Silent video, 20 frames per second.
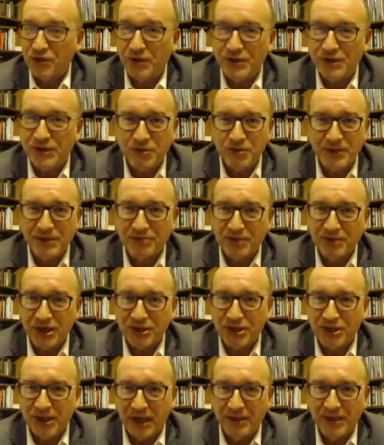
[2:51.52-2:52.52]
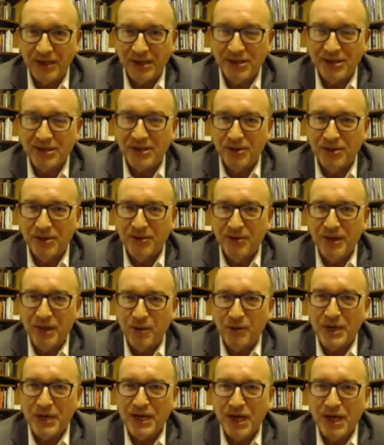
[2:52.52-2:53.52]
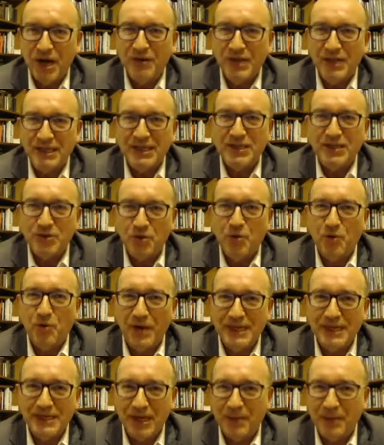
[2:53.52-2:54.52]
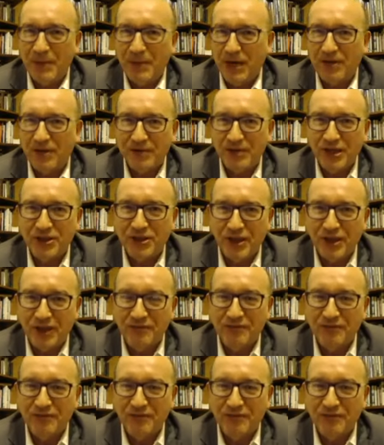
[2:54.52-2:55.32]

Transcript: of choice is always Russia. So we know this is always about Russia,